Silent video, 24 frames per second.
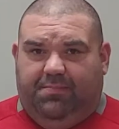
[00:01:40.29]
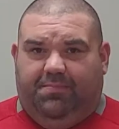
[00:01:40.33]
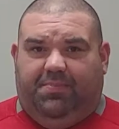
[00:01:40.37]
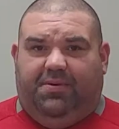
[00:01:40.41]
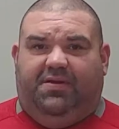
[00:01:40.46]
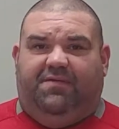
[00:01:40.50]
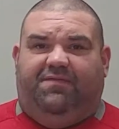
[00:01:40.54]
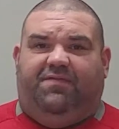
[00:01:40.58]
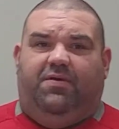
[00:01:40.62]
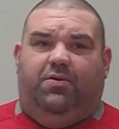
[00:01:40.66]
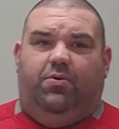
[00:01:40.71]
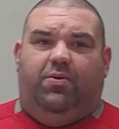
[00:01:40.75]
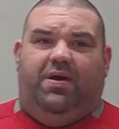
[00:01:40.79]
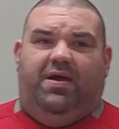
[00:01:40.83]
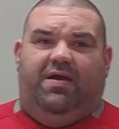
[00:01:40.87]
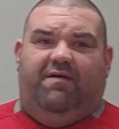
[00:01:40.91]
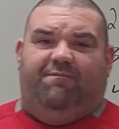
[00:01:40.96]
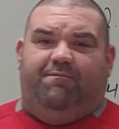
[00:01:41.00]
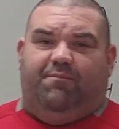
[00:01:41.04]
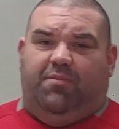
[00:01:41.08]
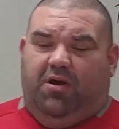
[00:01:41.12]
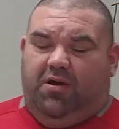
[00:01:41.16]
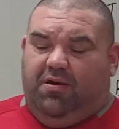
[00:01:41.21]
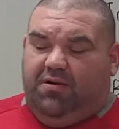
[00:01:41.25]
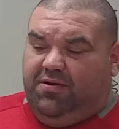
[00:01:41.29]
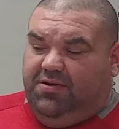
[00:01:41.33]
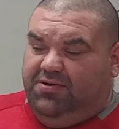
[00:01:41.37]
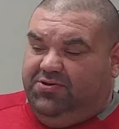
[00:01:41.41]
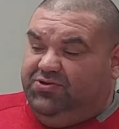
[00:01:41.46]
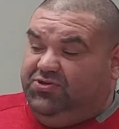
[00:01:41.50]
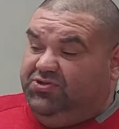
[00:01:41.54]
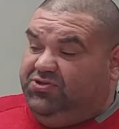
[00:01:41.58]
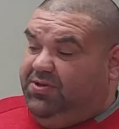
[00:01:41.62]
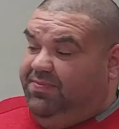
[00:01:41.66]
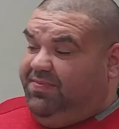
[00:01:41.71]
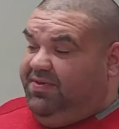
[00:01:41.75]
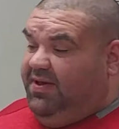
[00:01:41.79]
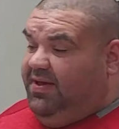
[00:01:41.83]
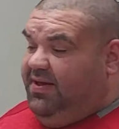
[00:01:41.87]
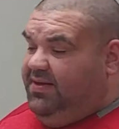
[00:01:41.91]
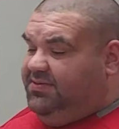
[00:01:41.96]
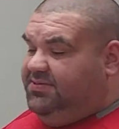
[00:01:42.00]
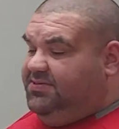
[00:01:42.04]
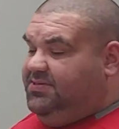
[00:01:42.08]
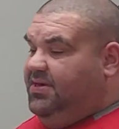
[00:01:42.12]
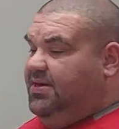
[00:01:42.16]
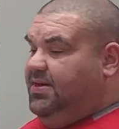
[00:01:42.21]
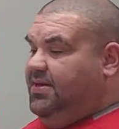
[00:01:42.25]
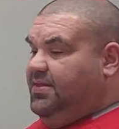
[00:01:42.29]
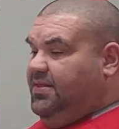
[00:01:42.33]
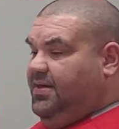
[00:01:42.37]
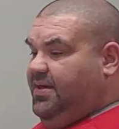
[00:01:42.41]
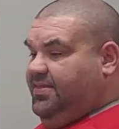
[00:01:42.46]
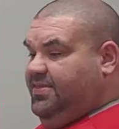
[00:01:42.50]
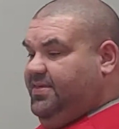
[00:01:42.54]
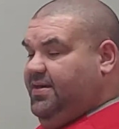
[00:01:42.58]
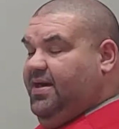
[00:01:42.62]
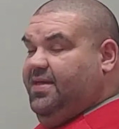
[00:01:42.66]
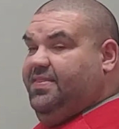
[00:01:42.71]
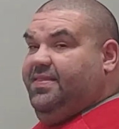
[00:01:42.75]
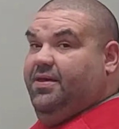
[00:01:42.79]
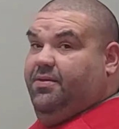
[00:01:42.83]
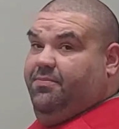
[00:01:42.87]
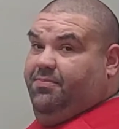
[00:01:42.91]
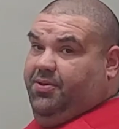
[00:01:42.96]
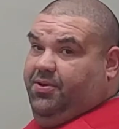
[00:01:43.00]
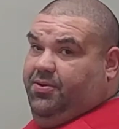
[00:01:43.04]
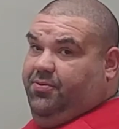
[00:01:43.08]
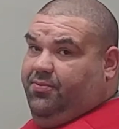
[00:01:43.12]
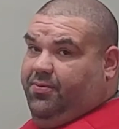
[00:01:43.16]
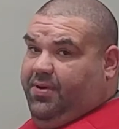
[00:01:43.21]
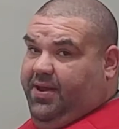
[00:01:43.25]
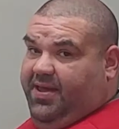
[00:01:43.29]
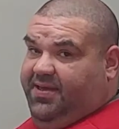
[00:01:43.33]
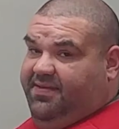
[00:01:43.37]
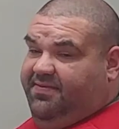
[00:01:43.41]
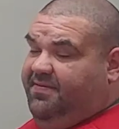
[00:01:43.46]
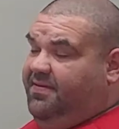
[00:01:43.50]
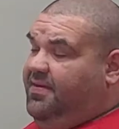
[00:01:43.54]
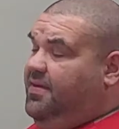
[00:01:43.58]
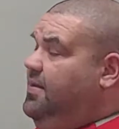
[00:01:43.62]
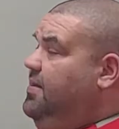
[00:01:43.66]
but if you have markers or something else like that, that'd be great.